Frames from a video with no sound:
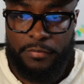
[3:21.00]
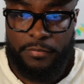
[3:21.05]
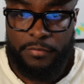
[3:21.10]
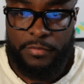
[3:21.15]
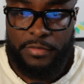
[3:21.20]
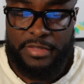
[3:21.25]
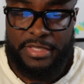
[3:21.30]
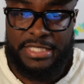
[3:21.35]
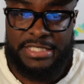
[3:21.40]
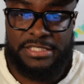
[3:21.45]

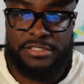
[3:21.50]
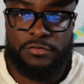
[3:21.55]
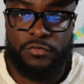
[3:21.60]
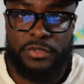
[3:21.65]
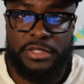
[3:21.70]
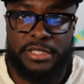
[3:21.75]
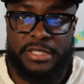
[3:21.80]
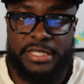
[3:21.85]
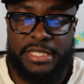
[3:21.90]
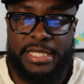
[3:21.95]
this is
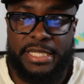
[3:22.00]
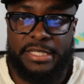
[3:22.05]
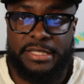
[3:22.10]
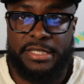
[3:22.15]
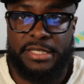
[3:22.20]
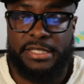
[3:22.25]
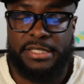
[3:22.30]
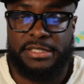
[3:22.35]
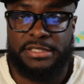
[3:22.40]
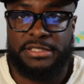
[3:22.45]
one of the key
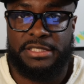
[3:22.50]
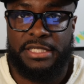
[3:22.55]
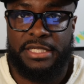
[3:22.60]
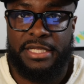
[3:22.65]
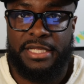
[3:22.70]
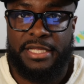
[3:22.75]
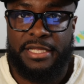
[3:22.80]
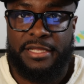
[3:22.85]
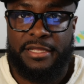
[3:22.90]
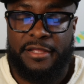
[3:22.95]
things.
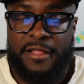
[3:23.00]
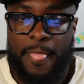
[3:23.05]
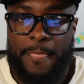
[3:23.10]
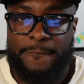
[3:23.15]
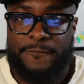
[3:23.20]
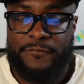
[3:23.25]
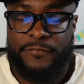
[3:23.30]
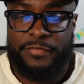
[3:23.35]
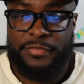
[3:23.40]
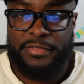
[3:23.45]

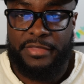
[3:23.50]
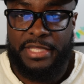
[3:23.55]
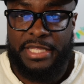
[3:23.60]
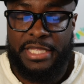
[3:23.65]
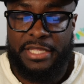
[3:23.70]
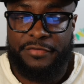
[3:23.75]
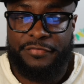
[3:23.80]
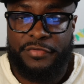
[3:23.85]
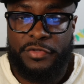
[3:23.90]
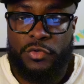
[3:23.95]

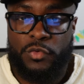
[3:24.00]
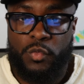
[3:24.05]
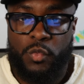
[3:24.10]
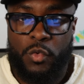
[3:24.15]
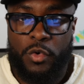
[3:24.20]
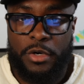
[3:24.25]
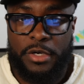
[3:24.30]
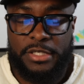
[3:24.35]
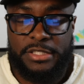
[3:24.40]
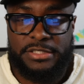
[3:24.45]
If you
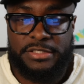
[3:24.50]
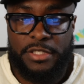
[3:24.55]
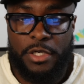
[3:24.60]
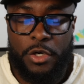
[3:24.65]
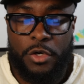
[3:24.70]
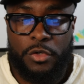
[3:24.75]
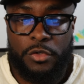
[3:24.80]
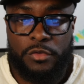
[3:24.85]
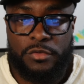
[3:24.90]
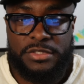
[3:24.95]
want
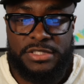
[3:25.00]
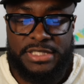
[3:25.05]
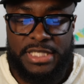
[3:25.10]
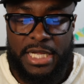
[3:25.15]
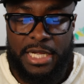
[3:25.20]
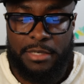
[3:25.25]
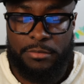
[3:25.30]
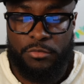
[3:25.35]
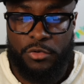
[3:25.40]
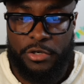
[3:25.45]
total
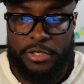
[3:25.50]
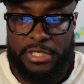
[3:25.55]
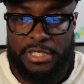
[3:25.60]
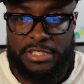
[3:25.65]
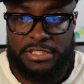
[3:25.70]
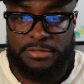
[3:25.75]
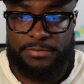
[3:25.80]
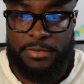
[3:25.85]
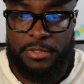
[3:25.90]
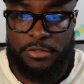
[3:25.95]
stock market
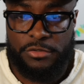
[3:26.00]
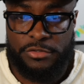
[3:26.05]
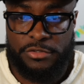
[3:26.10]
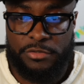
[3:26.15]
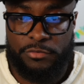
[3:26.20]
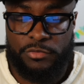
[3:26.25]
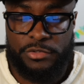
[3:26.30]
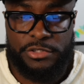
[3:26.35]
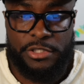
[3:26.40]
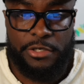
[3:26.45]
exposure,
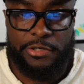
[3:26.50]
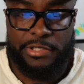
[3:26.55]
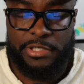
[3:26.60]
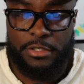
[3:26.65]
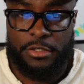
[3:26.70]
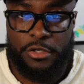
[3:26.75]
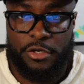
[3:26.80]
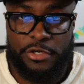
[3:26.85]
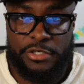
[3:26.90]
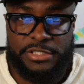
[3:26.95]
we're talking
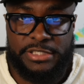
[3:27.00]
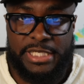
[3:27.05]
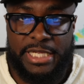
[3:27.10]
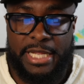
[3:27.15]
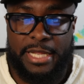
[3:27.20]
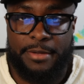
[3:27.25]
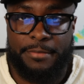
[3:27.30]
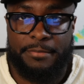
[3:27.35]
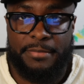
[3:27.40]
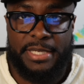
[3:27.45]
large
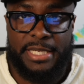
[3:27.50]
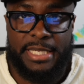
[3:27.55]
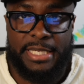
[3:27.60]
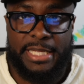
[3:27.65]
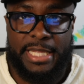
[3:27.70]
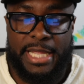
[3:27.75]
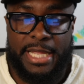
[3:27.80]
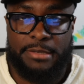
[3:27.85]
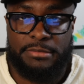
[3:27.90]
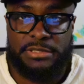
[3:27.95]
cap, mid
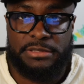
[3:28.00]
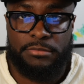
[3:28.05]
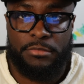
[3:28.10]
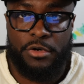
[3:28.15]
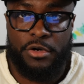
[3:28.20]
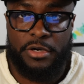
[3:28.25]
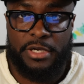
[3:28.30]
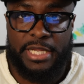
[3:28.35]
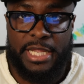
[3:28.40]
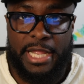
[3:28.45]
cap,
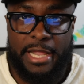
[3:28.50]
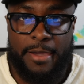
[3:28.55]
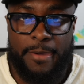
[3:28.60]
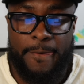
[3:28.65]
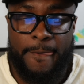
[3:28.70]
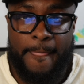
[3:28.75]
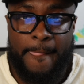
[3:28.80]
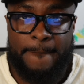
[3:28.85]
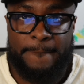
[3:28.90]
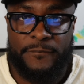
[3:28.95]
small cap.
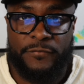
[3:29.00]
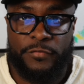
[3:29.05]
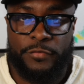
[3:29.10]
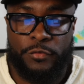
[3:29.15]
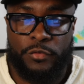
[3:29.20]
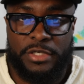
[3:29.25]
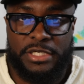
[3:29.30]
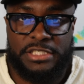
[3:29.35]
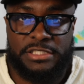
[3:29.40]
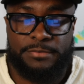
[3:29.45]
If you
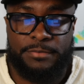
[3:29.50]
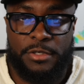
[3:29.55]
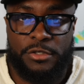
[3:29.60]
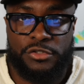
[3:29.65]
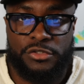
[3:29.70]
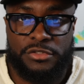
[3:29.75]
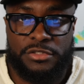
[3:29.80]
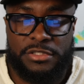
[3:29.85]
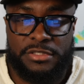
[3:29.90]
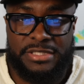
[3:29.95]
want
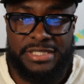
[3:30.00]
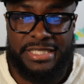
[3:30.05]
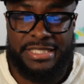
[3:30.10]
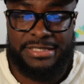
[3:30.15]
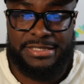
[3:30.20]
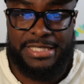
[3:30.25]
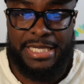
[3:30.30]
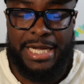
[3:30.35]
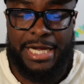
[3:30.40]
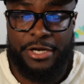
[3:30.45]
exposure to the
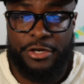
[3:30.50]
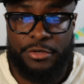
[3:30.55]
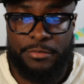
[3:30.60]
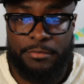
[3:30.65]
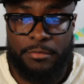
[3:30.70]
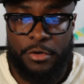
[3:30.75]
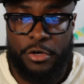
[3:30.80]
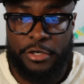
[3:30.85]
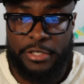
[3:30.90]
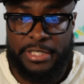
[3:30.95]
entire
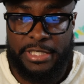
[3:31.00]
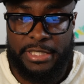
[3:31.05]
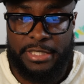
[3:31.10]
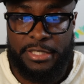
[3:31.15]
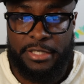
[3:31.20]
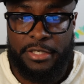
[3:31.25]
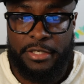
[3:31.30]
market,